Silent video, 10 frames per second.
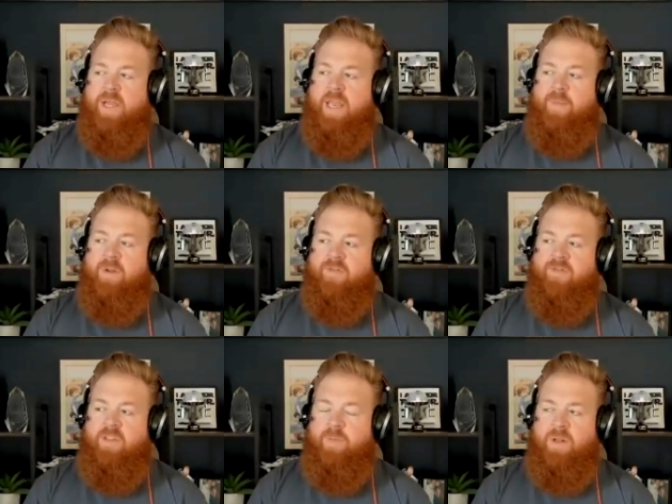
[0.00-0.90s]
and I'm gonna
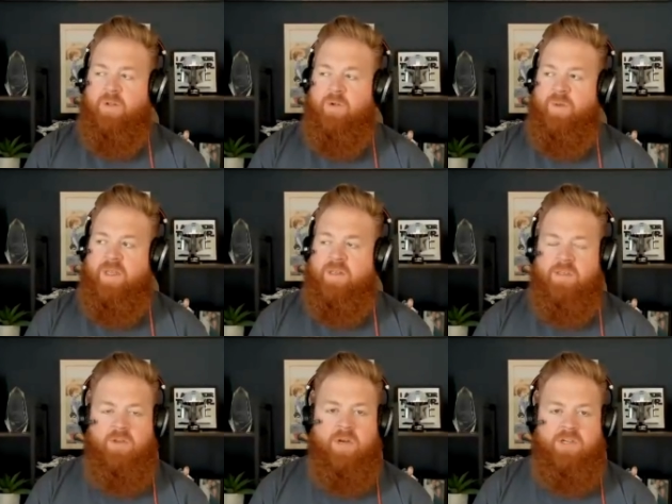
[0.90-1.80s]
flip it a little bit
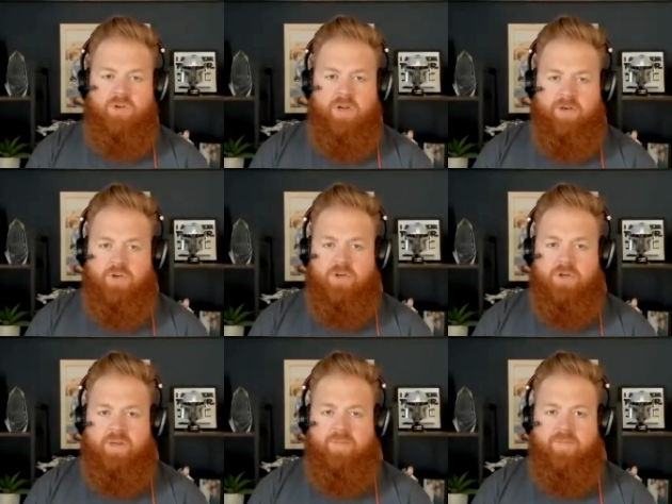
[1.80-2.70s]
into the restaurant
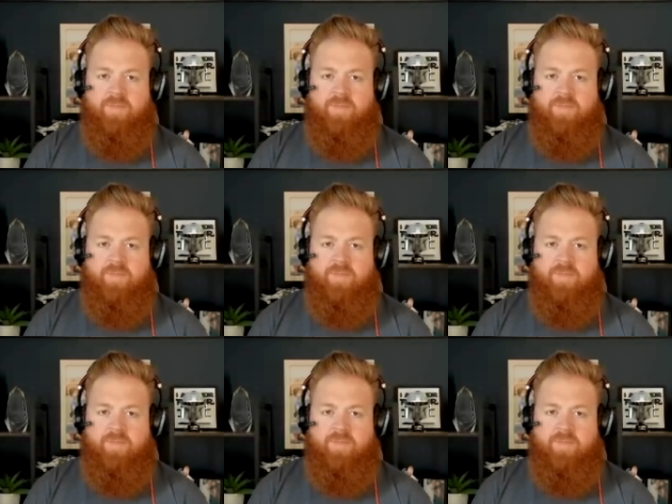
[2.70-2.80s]
industry.